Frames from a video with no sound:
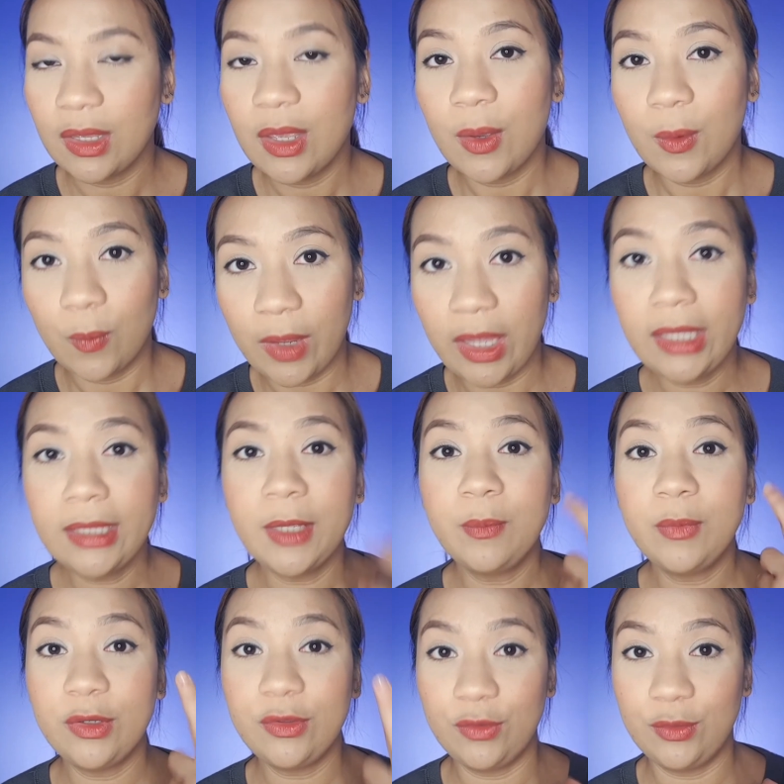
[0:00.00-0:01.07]
Way
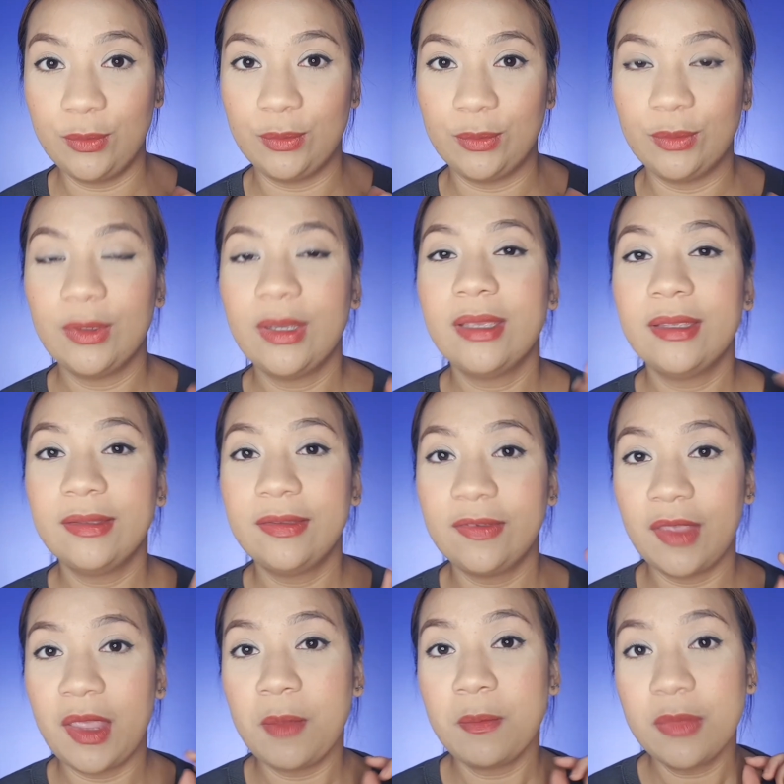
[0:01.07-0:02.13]
number two,
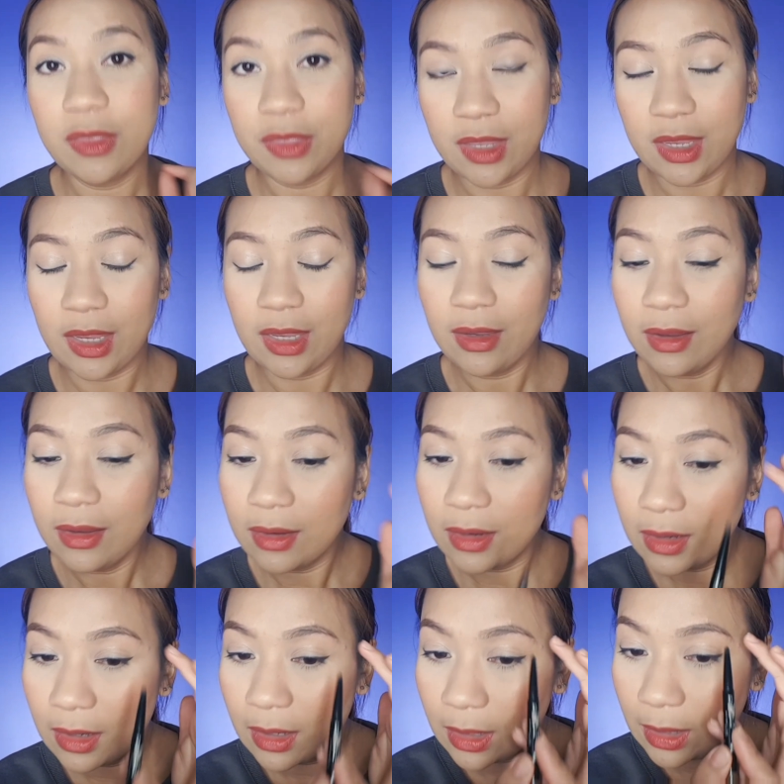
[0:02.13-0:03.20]
same thing,
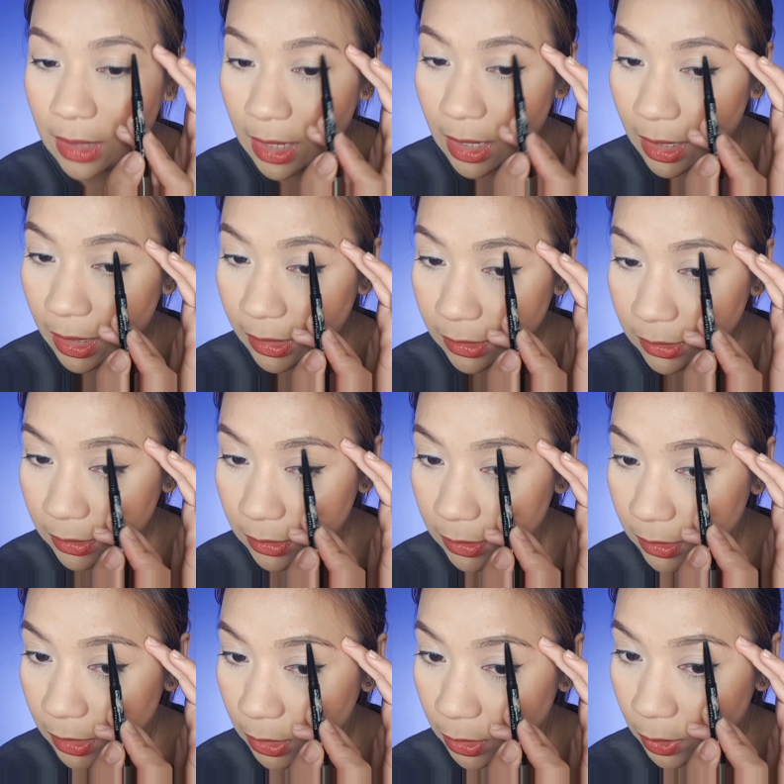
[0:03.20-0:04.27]
line
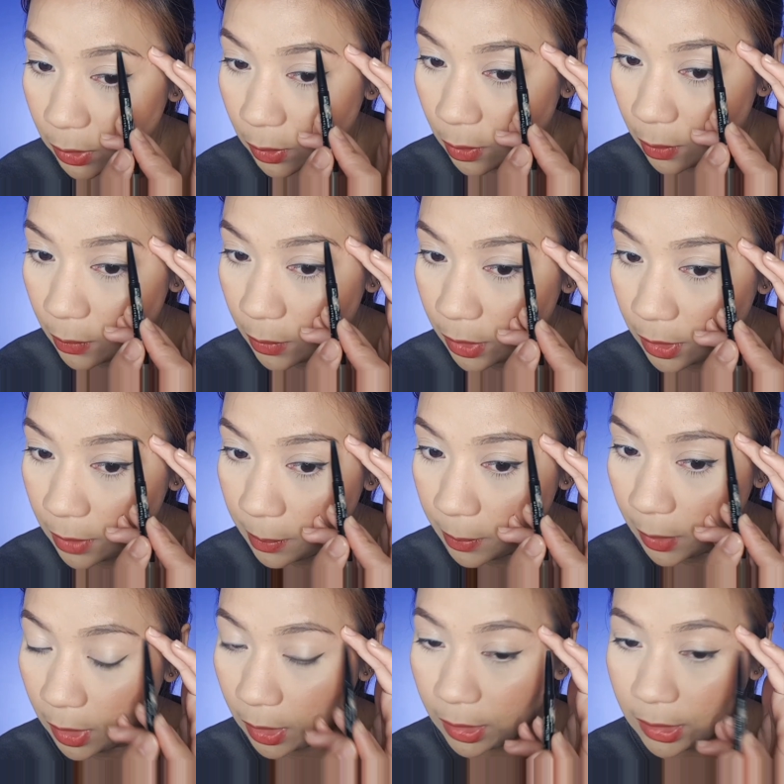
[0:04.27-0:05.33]
the lower
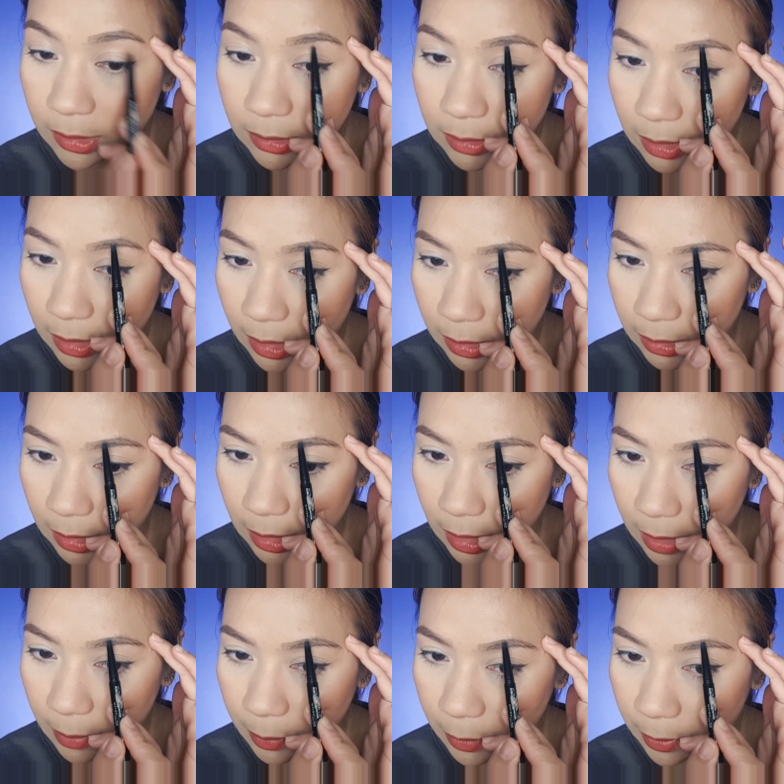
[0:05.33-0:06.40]
part and
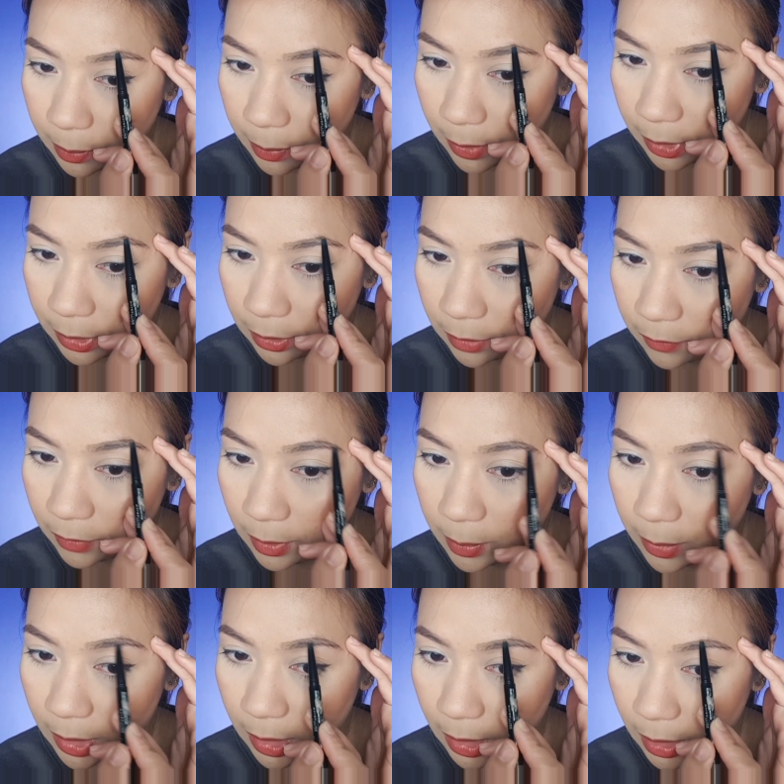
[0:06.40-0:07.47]
upper part of your
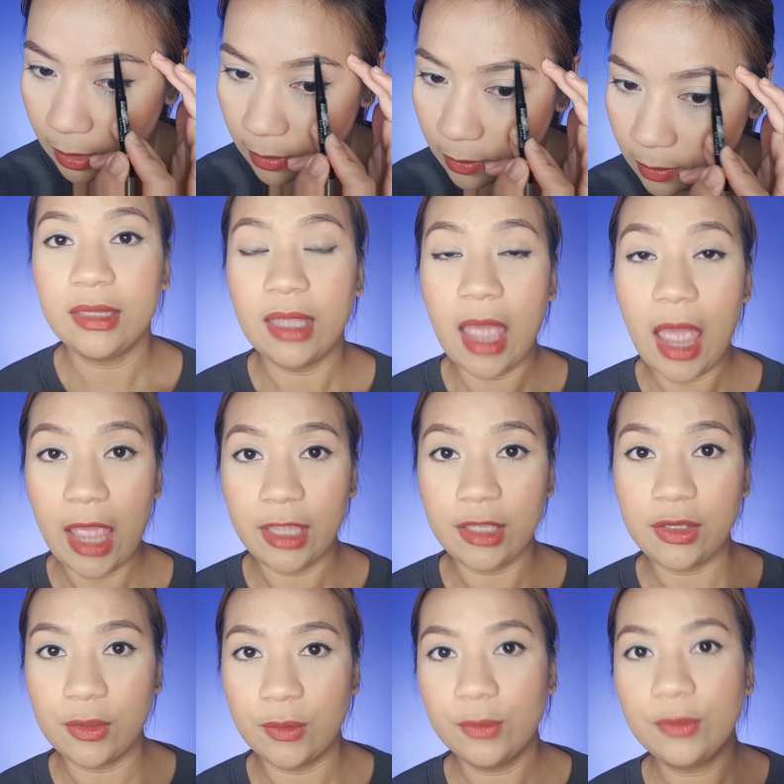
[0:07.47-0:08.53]
brow. I
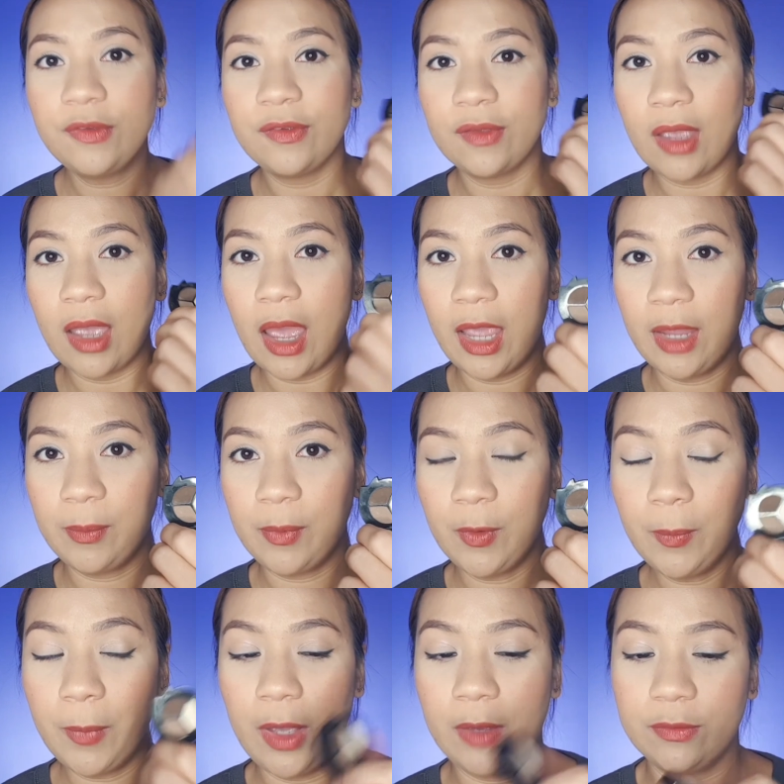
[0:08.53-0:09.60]
use eyebrow
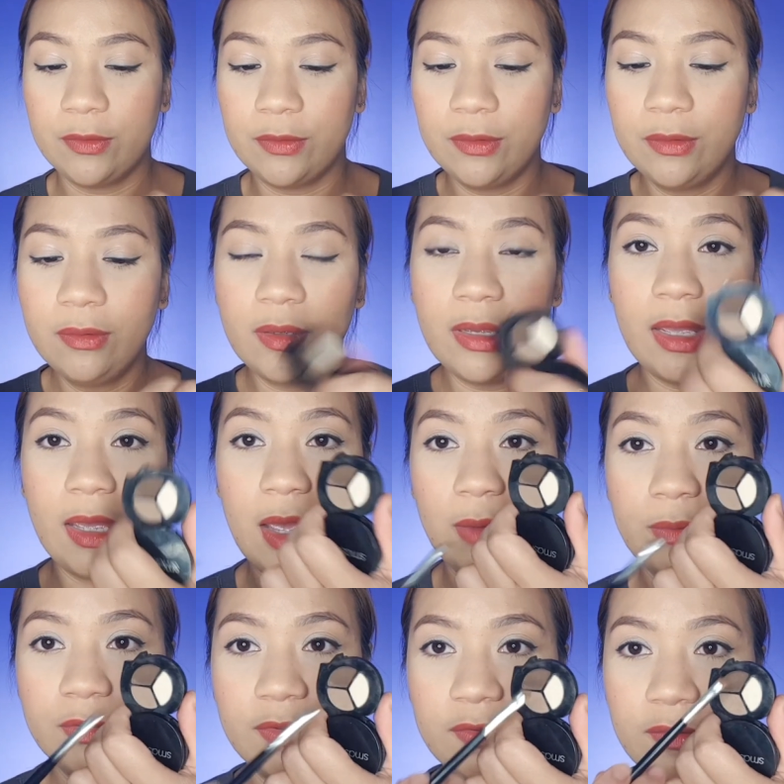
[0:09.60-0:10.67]
powder. I
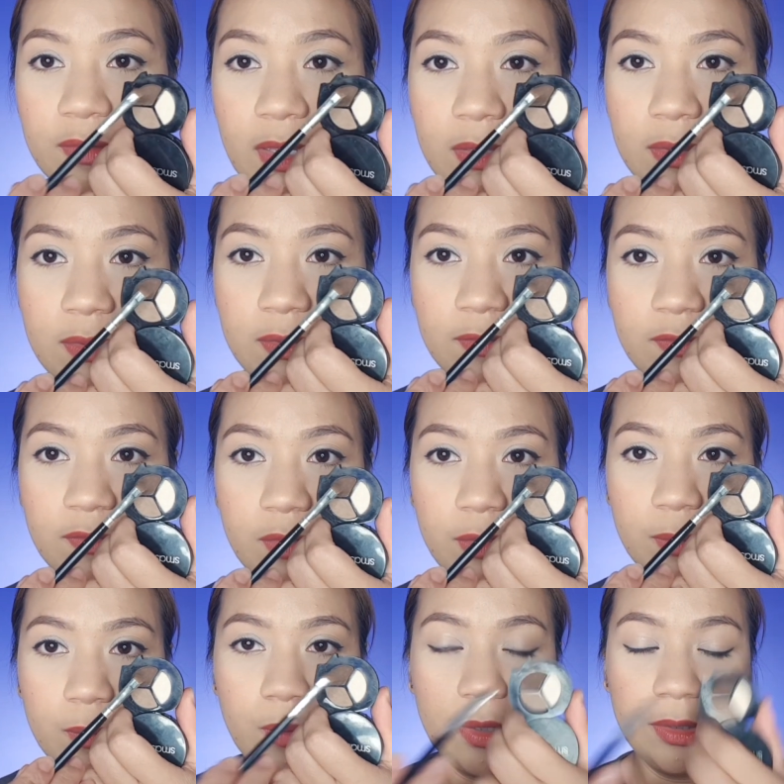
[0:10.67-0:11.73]
will just get this
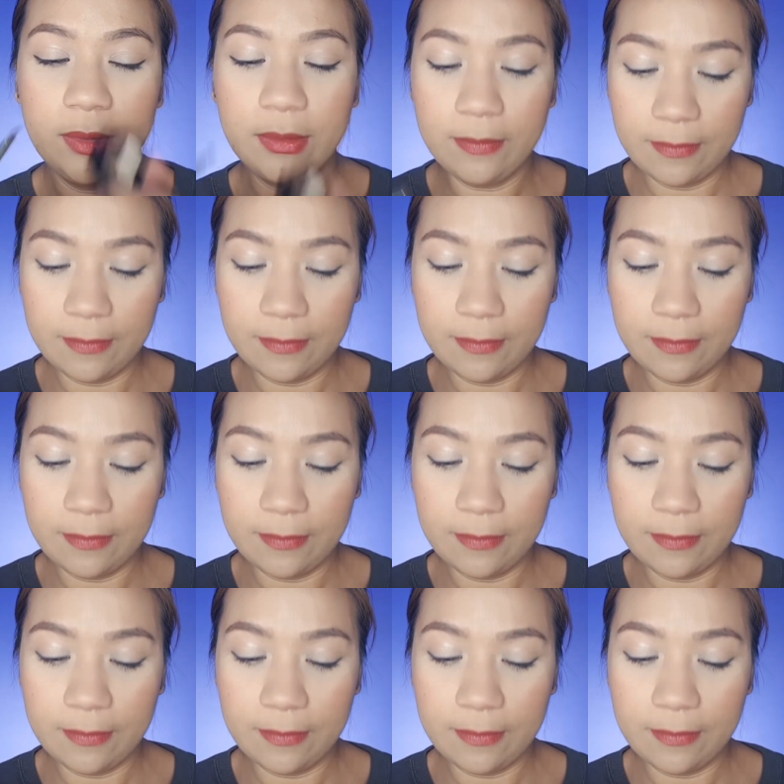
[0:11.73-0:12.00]
dark one.